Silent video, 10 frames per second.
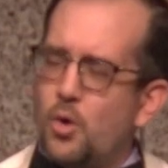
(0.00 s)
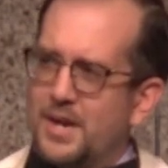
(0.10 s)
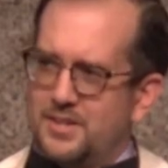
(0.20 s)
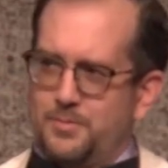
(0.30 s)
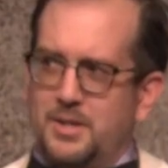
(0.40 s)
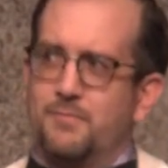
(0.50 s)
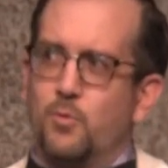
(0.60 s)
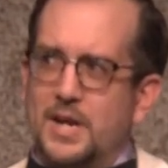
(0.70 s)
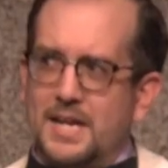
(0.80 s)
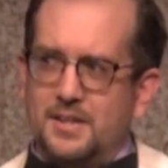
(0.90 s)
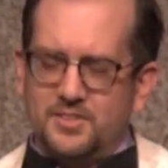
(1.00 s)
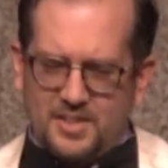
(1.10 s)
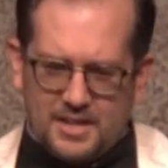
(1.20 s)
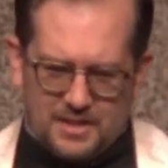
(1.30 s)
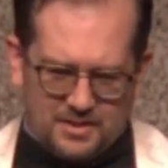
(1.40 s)
Debbie, fwing
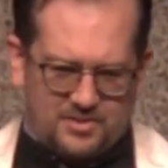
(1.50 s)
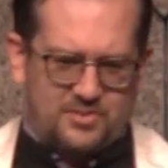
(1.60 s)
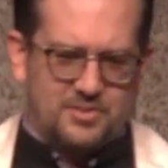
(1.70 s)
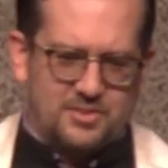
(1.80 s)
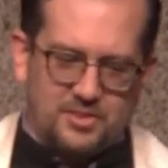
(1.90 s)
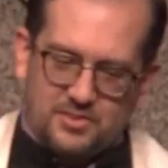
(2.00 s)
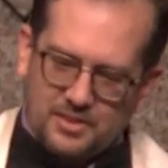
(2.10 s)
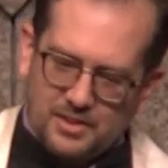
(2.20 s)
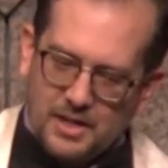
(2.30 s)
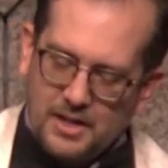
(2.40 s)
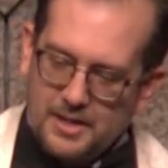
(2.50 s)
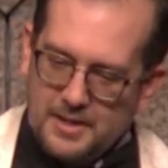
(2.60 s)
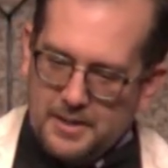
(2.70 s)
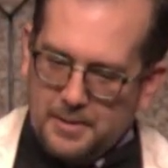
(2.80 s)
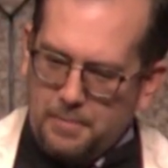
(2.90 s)
seeds. She said,
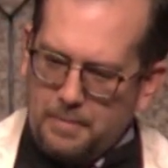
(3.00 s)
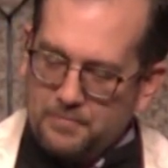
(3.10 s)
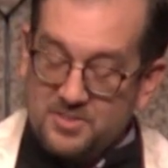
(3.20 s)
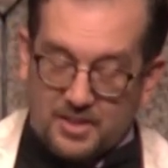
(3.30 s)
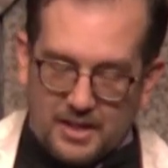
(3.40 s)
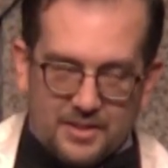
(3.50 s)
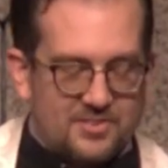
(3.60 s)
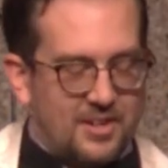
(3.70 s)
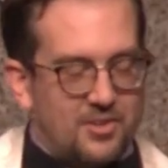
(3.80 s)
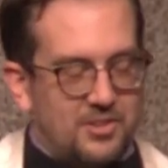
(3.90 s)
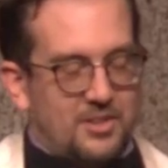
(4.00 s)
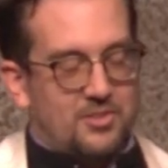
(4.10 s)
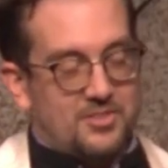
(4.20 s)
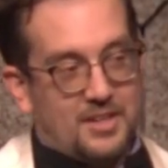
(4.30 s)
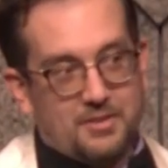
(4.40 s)
Scott, it sounds like you're
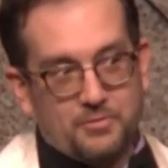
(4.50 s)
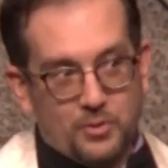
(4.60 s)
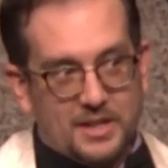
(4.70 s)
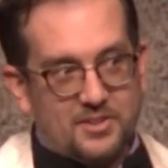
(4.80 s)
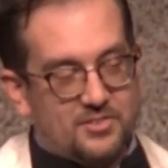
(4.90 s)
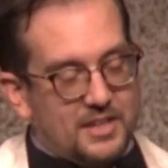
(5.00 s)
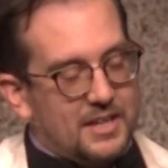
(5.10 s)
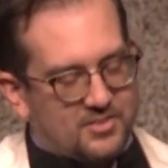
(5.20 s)
saying fwing seeds.